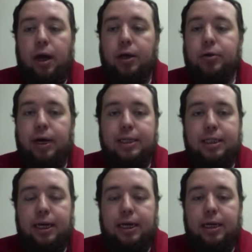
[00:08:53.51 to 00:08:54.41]

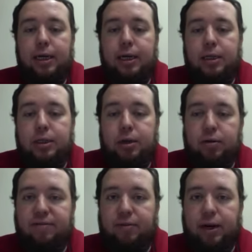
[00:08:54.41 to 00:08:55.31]
translate
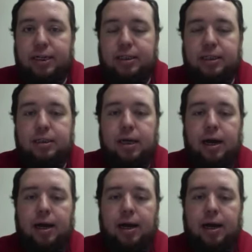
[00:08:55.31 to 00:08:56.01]
certain phrases.